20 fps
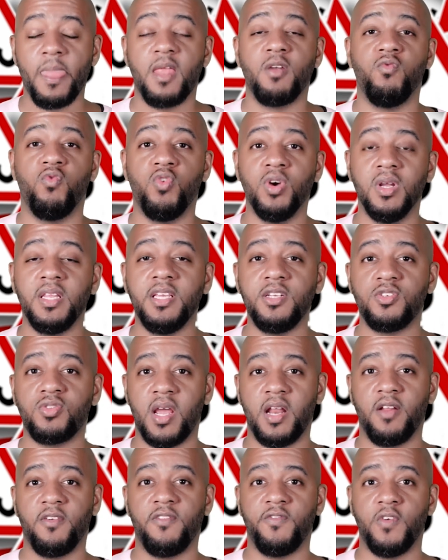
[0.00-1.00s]
really try
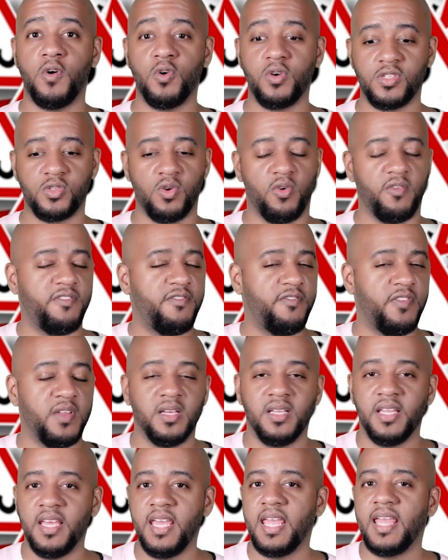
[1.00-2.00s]
to focus on
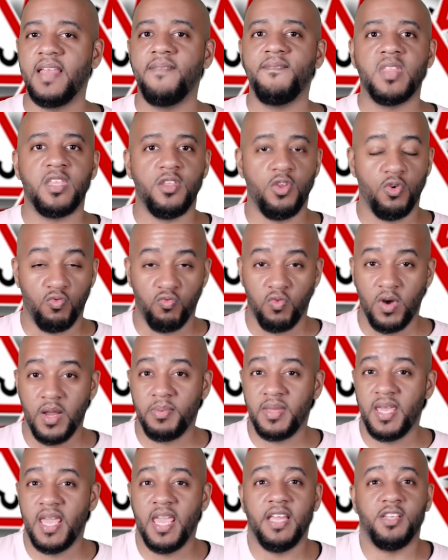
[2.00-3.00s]
feeling your rib
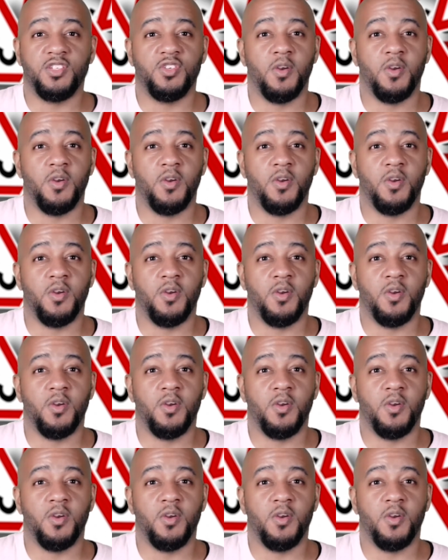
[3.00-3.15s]
cage,